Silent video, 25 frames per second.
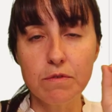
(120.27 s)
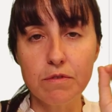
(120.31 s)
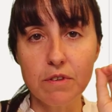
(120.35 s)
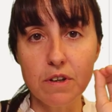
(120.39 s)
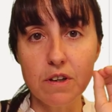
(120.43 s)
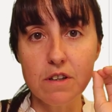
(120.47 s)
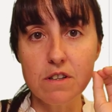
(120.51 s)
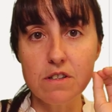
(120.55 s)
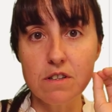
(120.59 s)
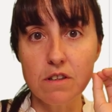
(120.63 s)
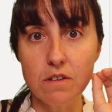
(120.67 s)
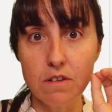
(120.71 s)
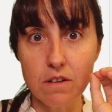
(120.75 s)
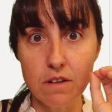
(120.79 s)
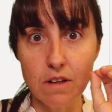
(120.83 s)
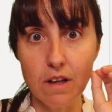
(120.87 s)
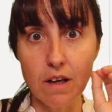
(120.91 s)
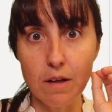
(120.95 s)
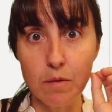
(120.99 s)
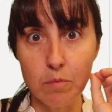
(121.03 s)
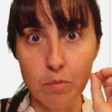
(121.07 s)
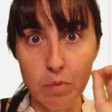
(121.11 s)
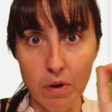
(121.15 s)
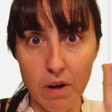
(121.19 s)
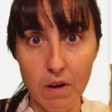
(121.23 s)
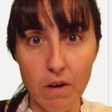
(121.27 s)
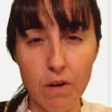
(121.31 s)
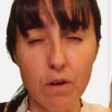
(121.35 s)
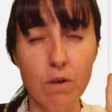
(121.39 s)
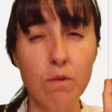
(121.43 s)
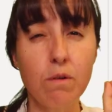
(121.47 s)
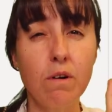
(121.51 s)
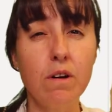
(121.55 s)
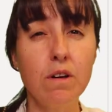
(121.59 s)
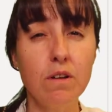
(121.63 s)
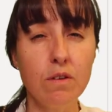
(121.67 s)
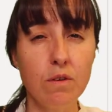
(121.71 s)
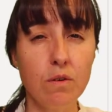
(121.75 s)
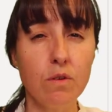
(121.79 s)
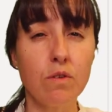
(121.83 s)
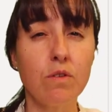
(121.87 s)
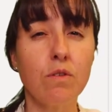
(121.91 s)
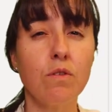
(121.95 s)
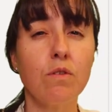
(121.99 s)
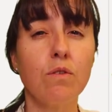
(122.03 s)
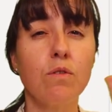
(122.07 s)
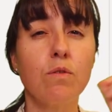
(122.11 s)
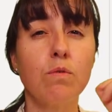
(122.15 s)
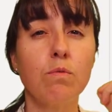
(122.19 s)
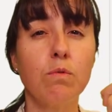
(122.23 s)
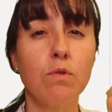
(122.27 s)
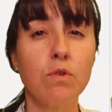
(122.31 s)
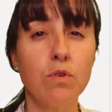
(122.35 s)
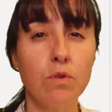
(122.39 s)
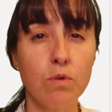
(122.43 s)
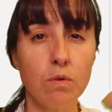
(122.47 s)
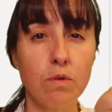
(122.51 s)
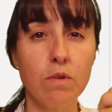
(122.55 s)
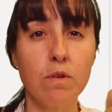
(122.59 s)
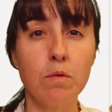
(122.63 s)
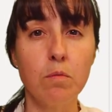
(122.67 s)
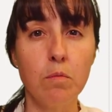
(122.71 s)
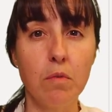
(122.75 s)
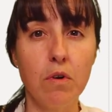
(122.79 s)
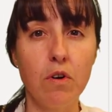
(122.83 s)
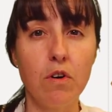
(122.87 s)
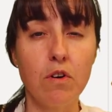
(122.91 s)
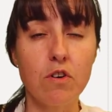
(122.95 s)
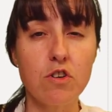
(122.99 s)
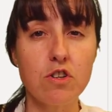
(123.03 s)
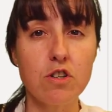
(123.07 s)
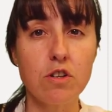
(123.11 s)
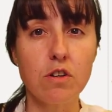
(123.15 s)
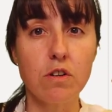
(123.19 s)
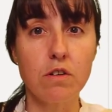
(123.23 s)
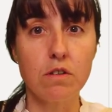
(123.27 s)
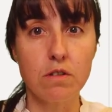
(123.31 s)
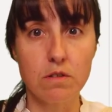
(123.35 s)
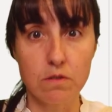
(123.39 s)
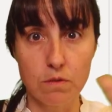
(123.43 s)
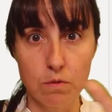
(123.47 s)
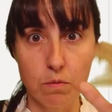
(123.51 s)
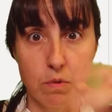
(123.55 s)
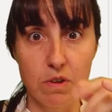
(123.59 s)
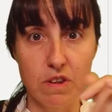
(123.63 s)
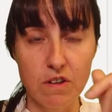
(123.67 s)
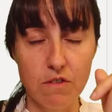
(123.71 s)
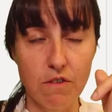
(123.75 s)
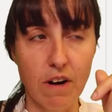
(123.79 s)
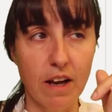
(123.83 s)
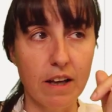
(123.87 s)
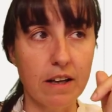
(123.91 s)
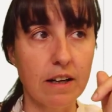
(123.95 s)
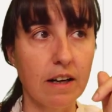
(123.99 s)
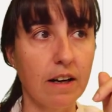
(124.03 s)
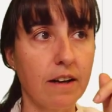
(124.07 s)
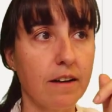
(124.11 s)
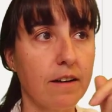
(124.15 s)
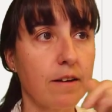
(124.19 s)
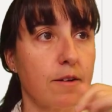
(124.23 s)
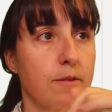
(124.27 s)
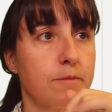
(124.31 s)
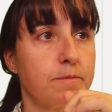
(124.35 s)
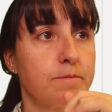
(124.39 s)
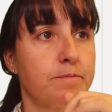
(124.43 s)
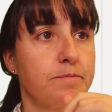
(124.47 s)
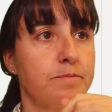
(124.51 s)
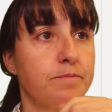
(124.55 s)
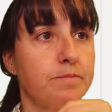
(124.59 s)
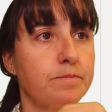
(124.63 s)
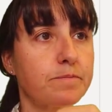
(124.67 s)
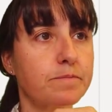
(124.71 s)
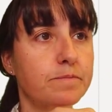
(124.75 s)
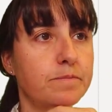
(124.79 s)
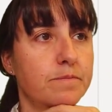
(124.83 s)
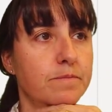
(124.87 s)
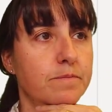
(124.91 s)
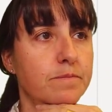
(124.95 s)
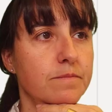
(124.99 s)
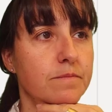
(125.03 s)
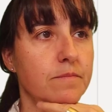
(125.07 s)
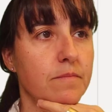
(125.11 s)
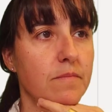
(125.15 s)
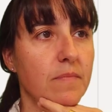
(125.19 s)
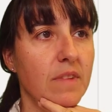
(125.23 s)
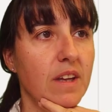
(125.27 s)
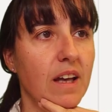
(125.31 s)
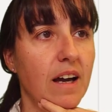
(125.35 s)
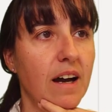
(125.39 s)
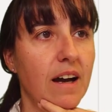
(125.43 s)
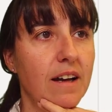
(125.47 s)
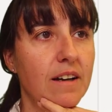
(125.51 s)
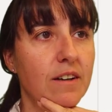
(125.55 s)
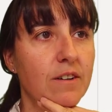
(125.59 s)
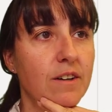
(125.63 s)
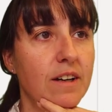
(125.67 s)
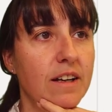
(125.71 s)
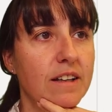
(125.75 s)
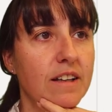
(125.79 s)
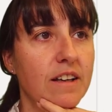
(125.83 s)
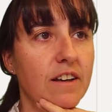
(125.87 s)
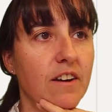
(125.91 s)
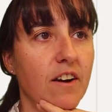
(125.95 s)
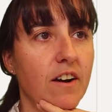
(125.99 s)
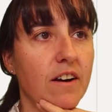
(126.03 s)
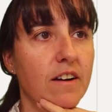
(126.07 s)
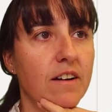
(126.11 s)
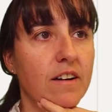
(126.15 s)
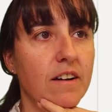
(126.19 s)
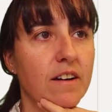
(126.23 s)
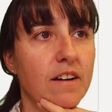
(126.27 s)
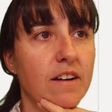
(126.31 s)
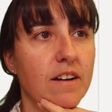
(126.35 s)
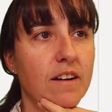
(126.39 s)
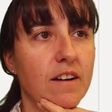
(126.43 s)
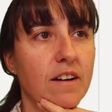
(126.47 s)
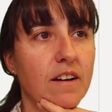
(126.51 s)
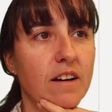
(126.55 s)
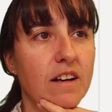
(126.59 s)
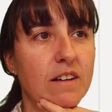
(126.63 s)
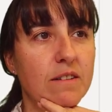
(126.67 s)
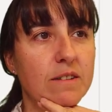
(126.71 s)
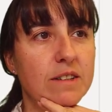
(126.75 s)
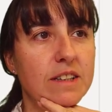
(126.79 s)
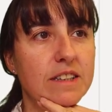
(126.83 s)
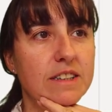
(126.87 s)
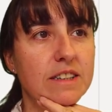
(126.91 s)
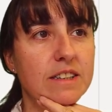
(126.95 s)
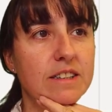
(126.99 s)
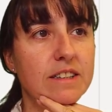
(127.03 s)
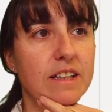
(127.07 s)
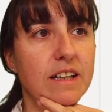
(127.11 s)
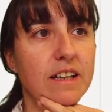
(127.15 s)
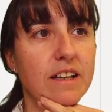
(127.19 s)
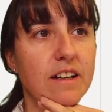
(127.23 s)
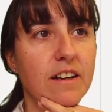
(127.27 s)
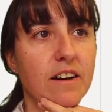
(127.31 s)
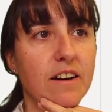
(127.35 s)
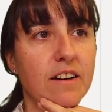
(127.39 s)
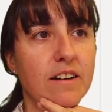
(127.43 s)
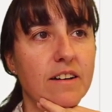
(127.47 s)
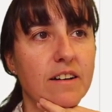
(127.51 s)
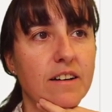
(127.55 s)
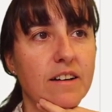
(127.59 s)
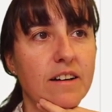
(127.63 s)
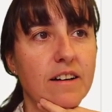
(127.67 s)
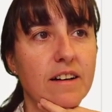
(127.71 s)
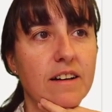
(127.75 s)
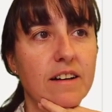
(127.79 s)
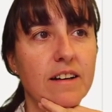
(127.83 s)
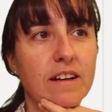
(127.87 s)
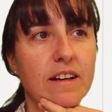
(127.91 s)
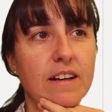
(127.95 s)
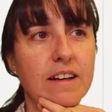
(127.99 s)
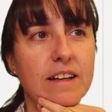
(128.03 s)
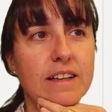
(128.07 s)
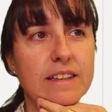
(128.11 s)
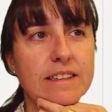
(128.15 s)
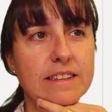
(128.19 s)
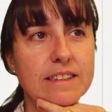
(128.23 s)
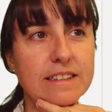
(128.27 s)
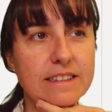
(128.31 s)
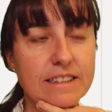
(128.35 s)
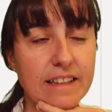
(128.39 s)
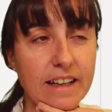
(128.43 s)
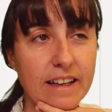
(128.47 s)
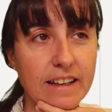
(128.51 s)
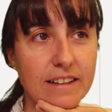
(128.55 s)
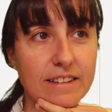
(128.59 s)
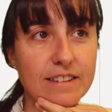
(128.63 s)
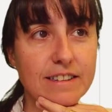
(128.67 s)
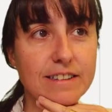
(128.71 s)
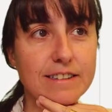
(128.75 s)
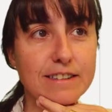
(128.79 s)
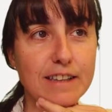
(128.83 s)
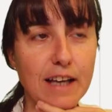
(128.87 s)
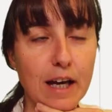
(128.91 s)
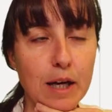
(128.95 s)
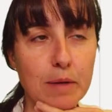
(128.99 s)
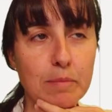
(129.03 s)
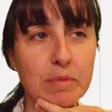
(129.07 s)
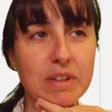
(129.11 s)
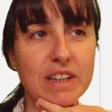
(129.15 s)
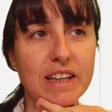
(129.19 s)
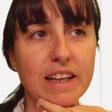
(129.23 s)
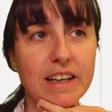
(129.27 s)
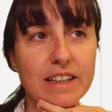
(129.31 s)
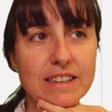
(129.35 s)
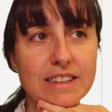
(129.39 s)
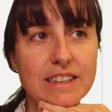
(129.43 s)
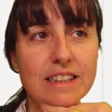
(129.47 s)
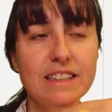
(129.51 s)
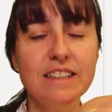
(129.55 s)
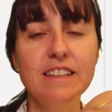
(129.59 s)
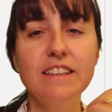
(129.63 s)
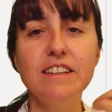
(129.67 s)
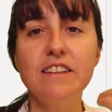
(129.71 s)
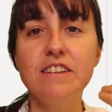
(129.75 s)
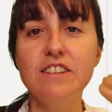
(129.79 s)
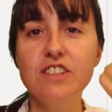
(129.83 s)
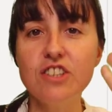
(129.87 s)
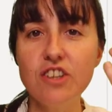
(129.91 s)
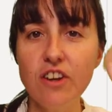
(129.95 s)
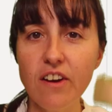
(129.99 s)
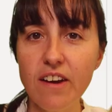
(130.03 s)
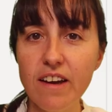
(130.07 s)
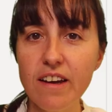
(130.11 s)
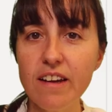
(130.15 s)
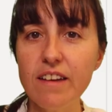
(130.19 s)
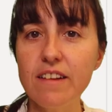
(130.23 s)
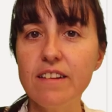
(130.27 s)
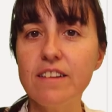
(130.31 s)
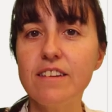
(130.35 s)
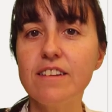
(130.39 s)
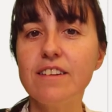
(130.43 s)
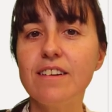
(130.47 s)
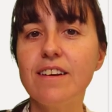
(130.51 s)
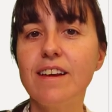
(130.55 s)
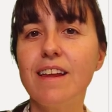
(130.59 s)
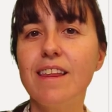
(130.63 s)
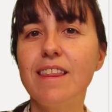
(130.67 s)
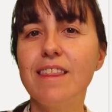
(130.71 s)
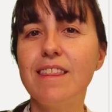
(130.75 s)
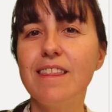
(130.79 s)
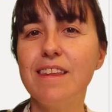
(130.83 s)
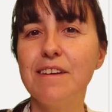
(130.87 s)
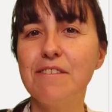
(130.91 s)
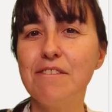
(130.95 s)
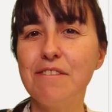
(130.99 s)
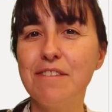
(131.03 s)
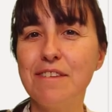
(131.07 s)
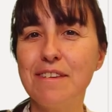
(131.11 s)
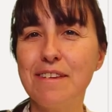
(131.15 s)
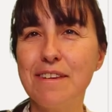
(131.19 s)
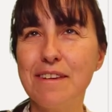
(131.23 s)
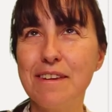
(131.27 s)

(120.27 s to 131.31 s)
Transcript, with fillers: function that Power Query uses when doing the merge with the right click. And look at here. What does it say here? Sales type text. It changed the